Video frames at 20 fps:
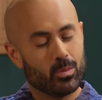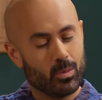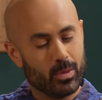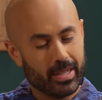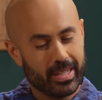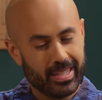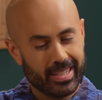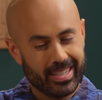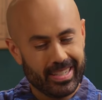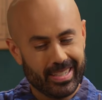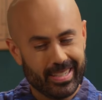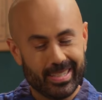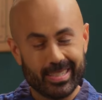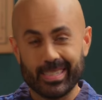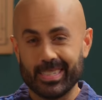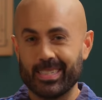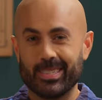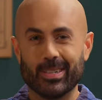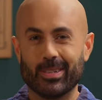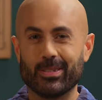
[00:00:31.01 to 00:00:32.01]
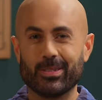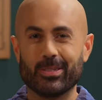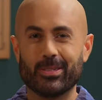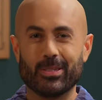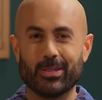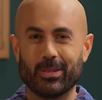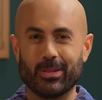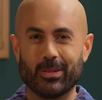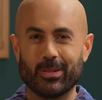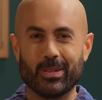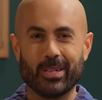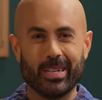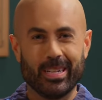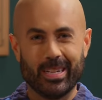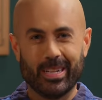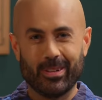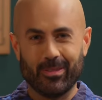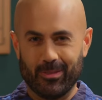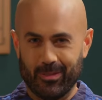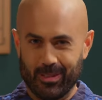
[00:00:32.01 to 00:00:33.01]
we don't do
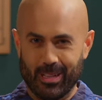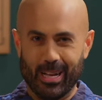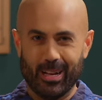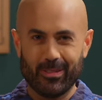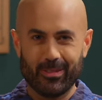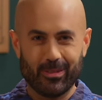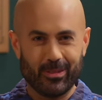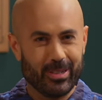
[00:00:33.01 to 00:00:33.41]
fluff.